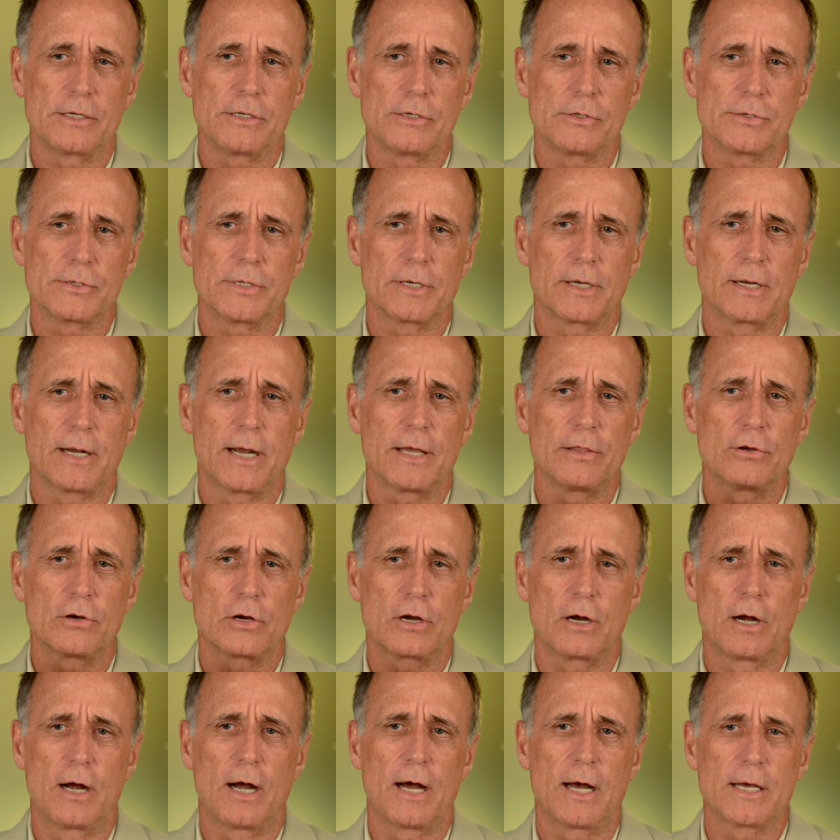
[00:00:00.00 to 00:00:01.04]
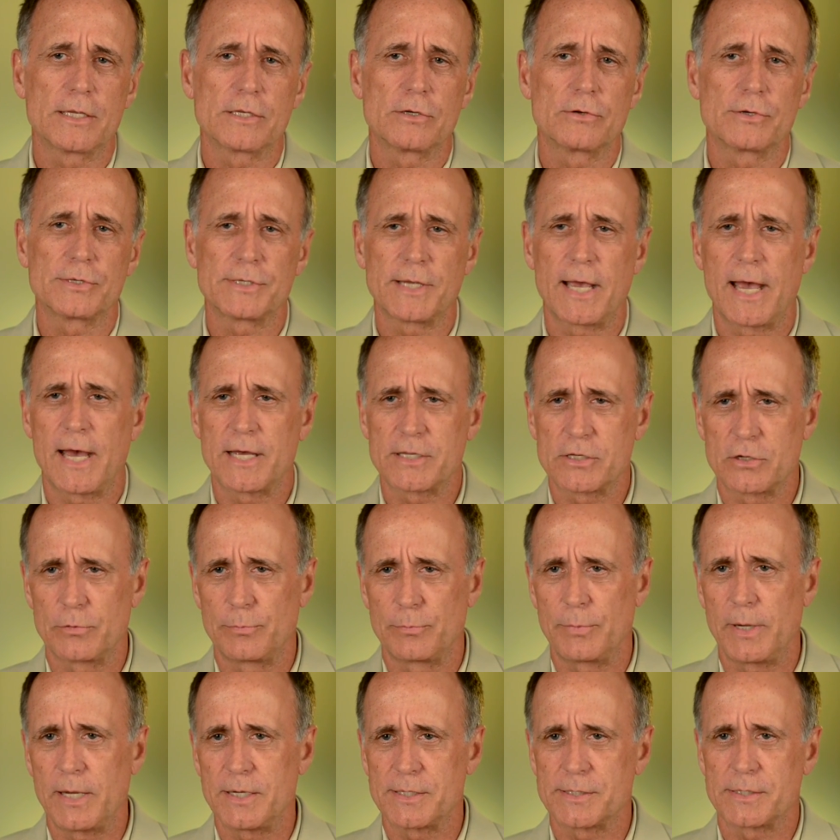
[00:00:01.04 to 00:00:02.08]
issues that can either cause or
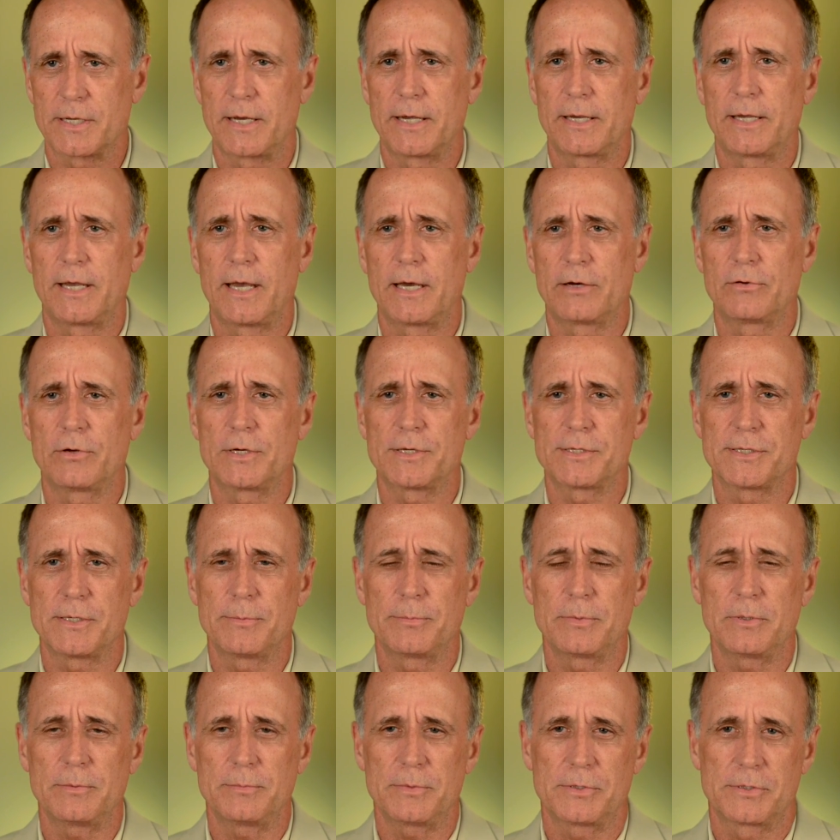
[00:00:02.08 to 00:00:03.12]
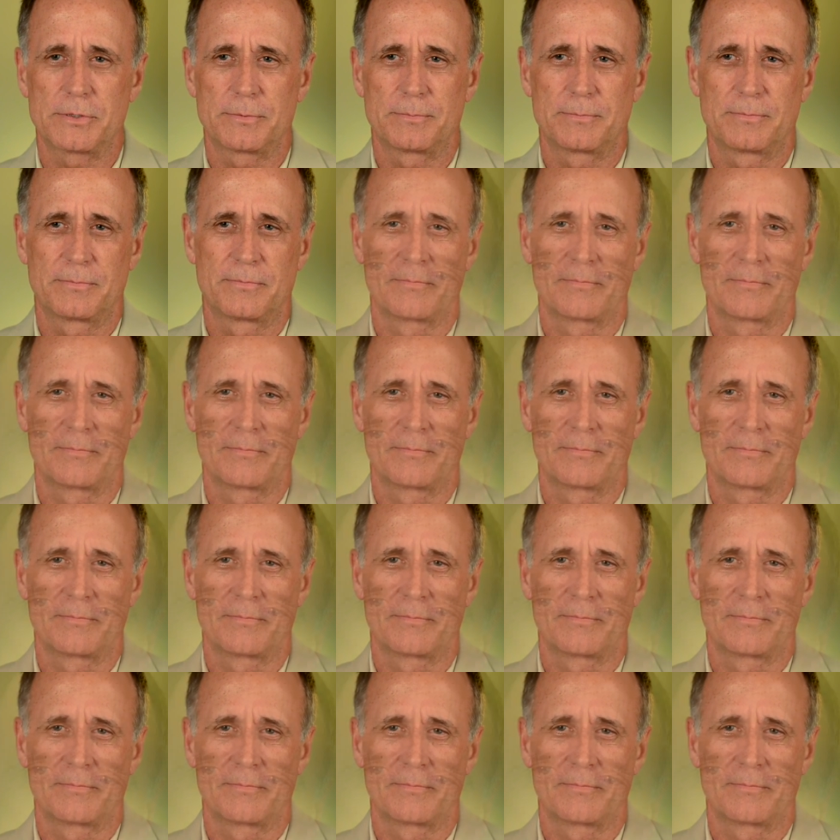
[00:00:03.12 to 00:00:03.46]
exacerbate psychiatric symptoms.